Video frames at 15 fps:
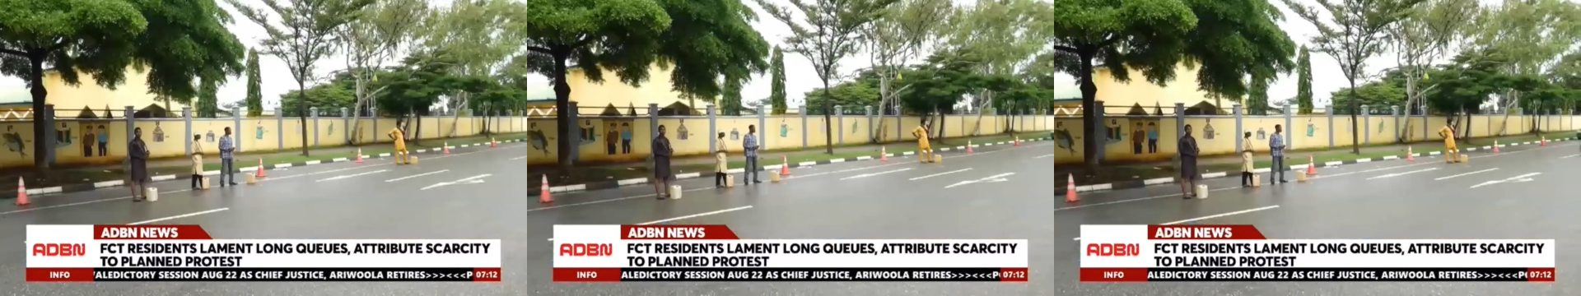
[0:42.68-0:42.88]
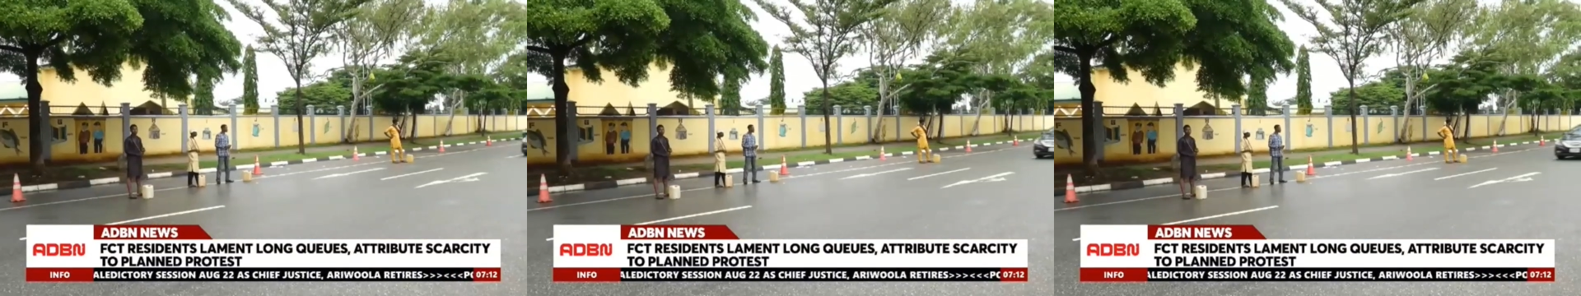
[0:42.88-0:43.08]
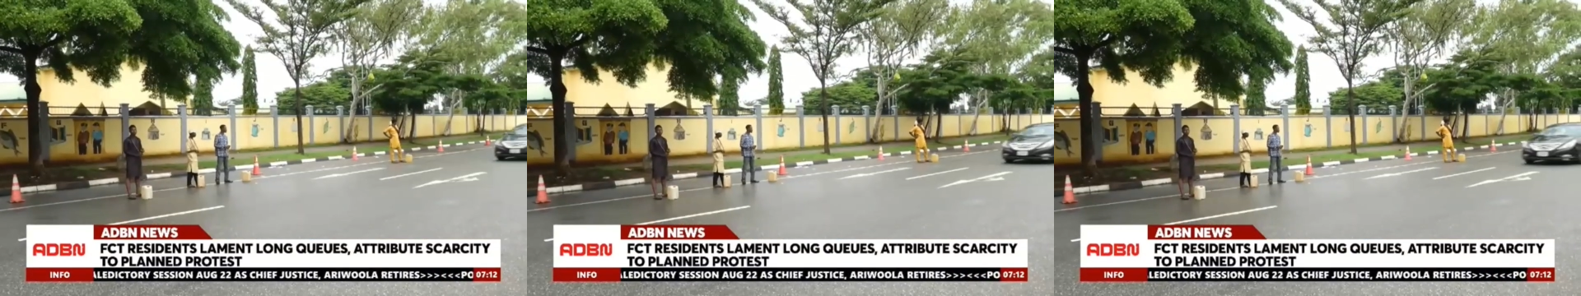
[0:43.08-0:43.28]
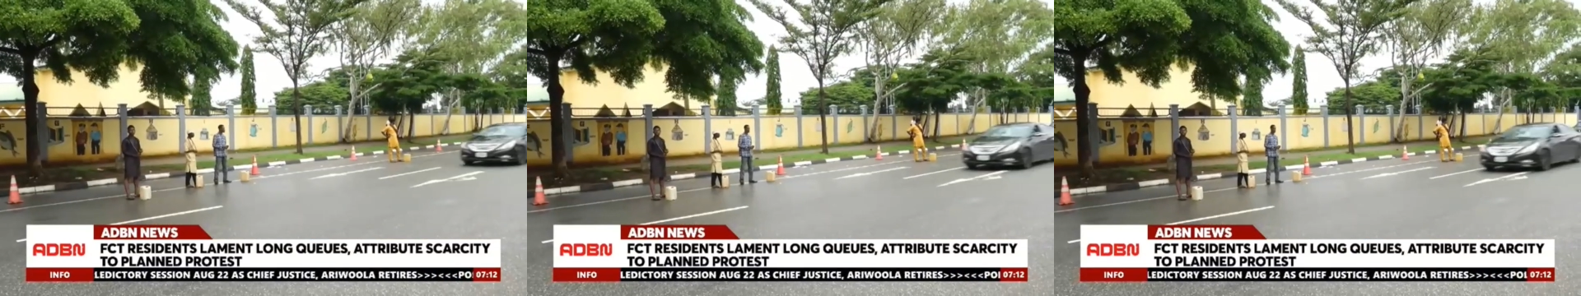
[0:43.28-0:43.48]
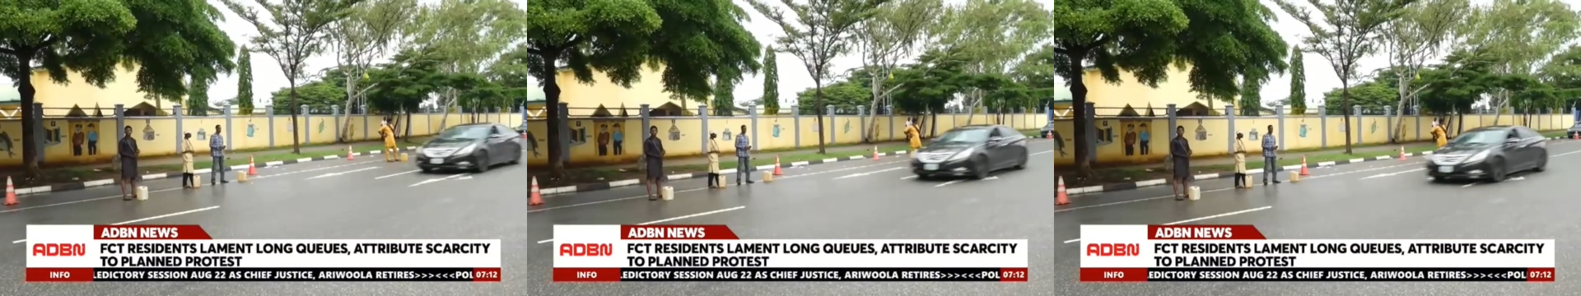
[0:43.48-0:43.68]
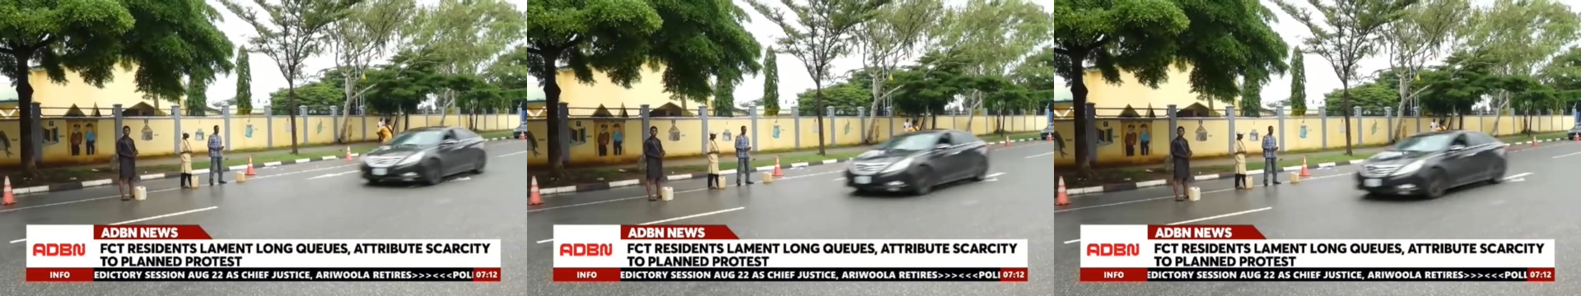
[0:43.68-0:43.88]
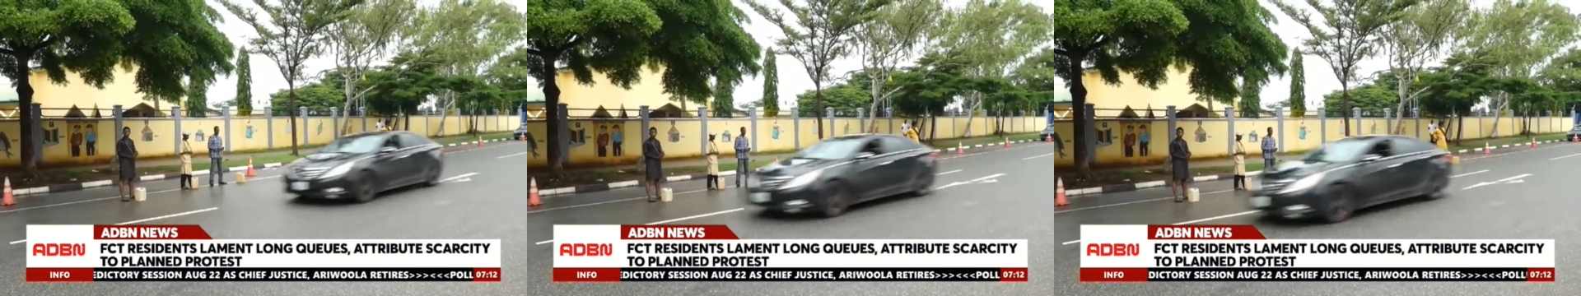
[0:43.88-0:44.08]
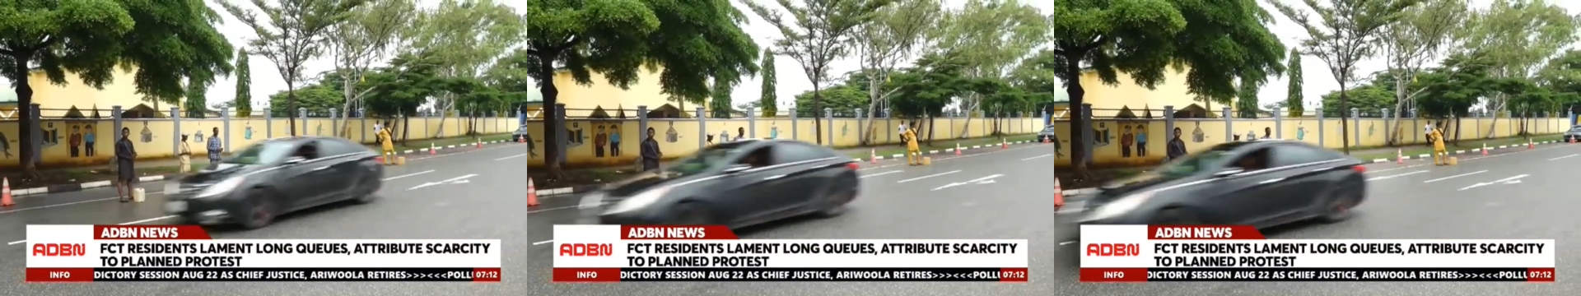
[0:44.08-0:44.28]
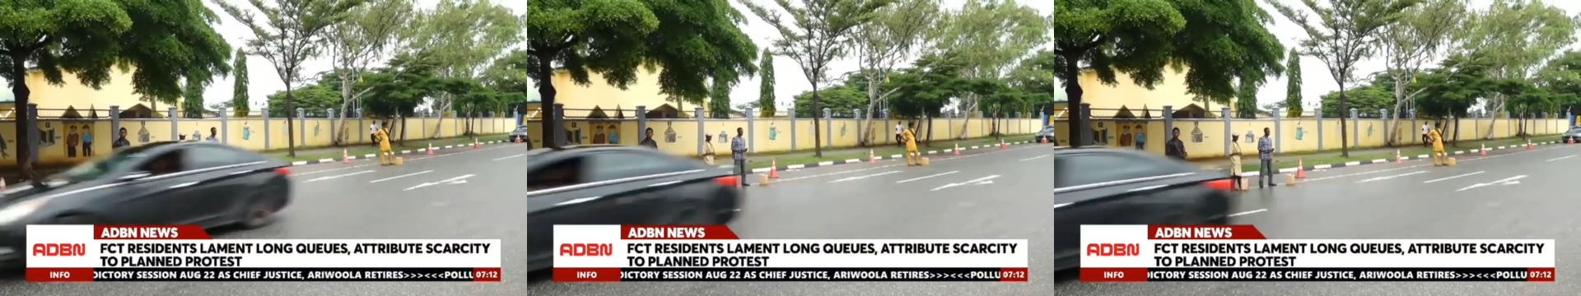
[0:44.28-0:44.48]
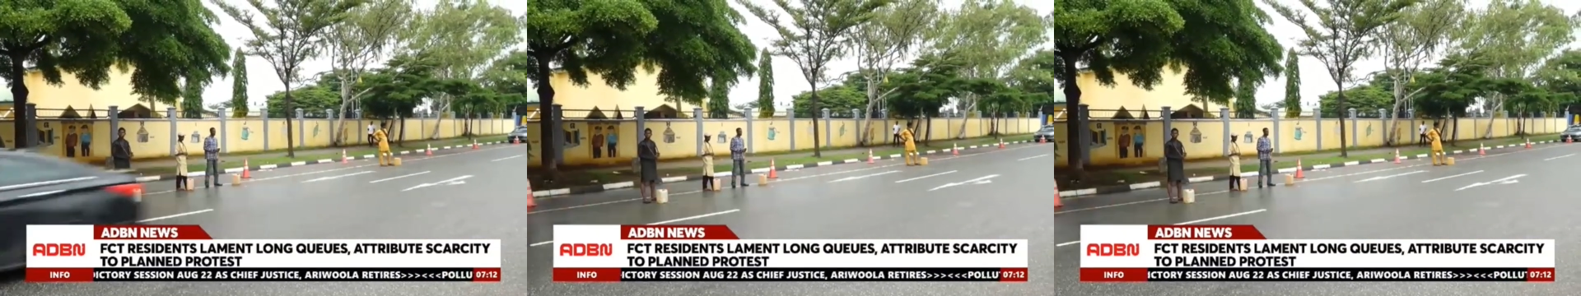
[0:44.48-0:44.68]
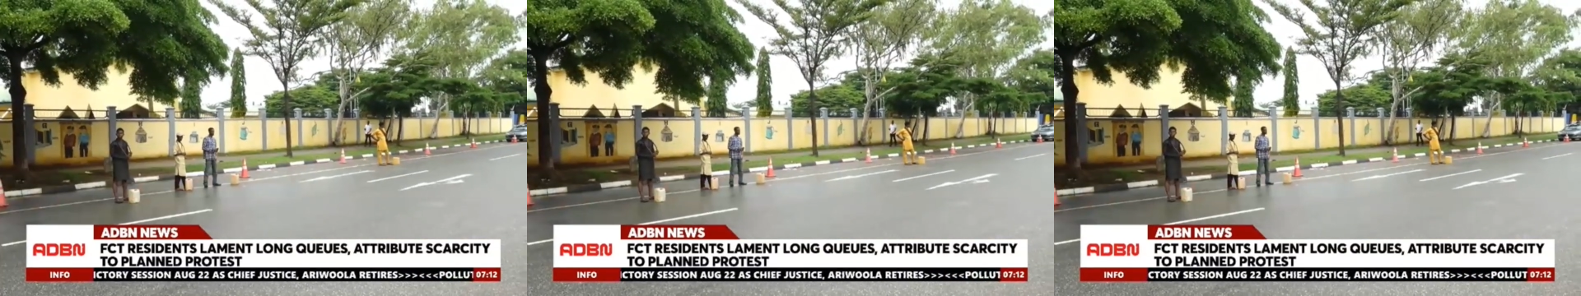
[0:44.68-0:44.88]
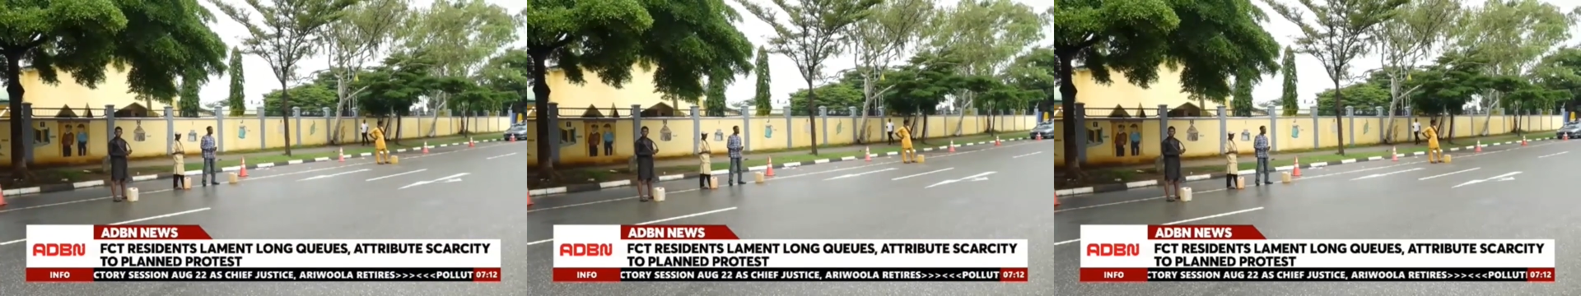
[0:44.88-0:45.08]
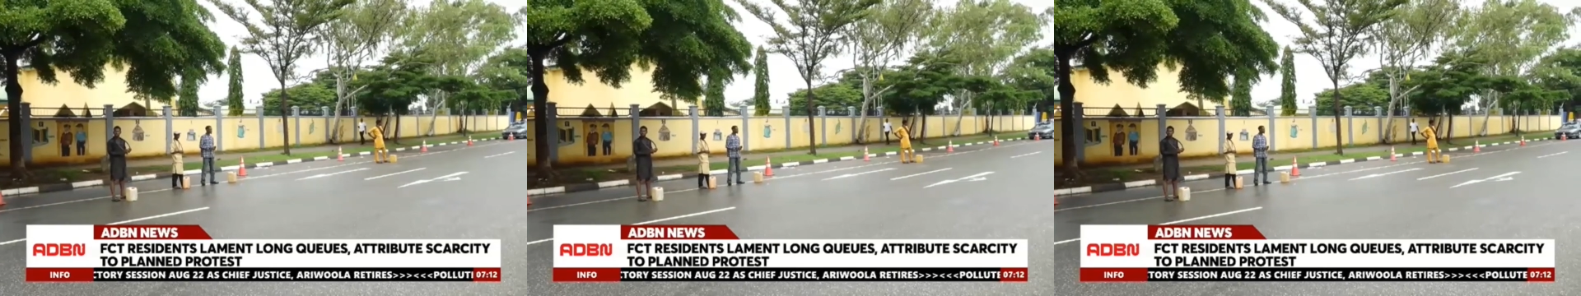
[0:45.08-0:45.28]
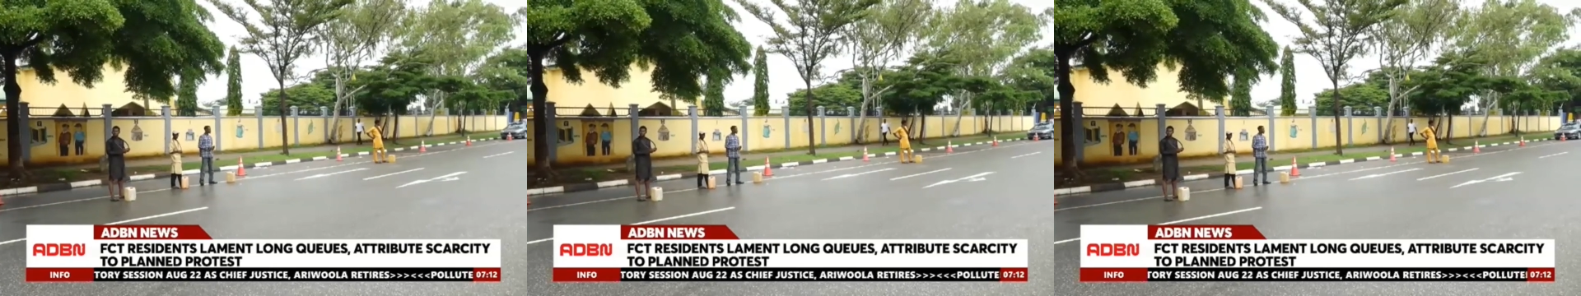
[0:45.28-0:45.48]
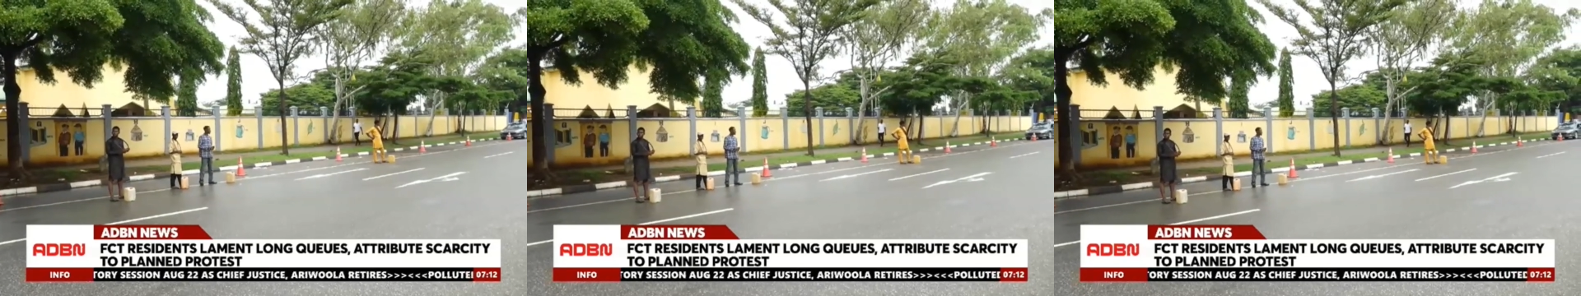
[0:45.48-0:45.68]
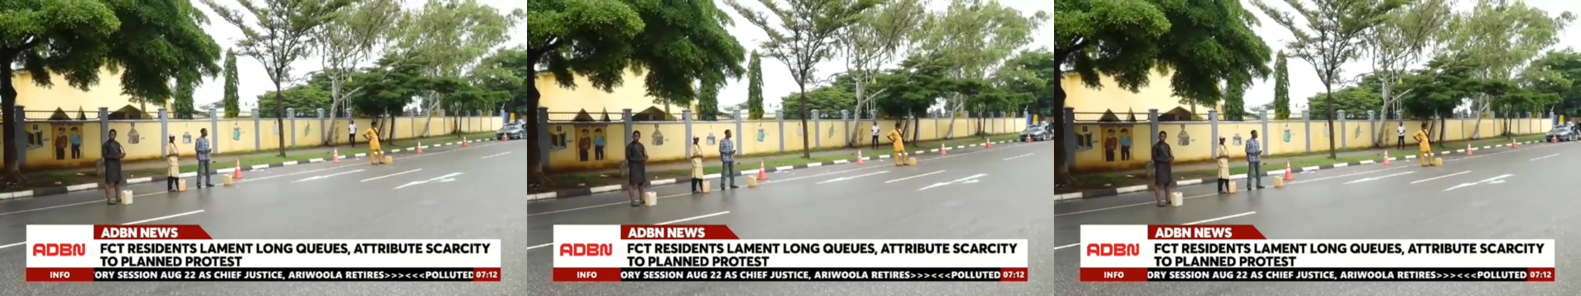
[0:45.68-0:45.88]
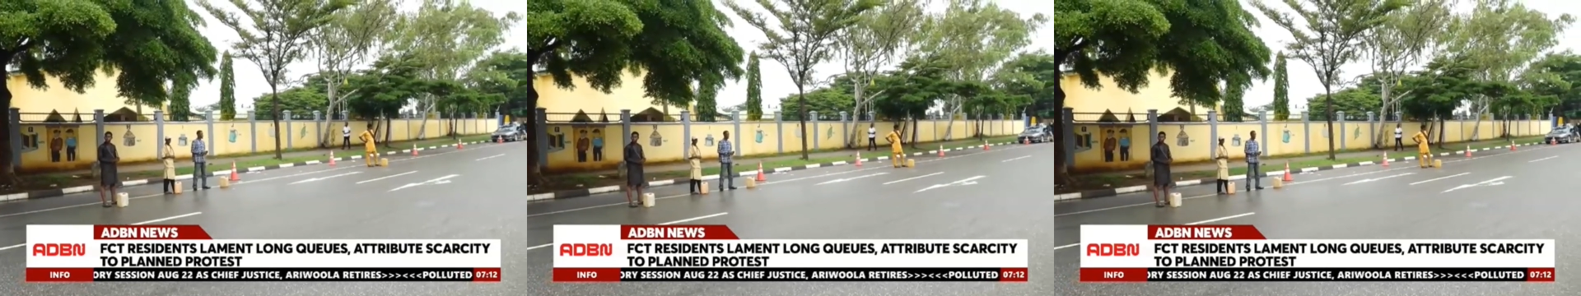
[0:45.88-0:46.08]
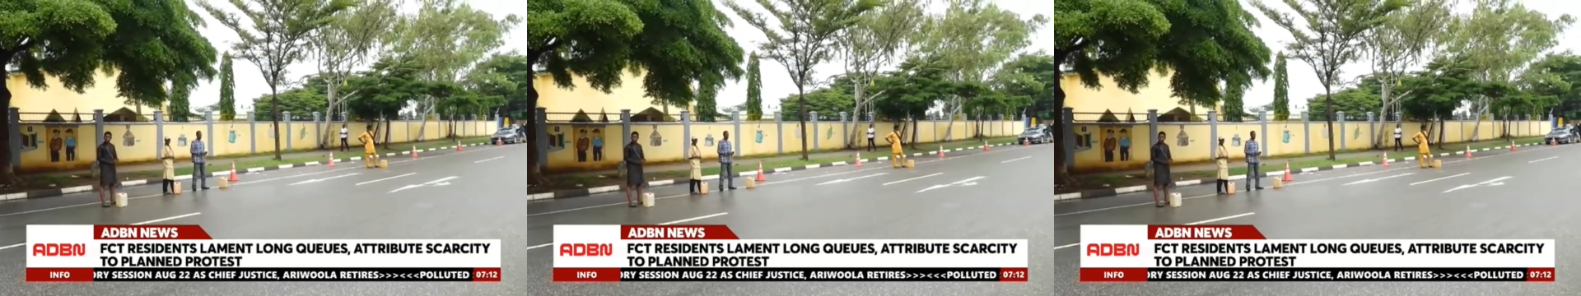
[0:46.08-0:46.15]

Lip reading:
No face is visible, so there are no lips to read.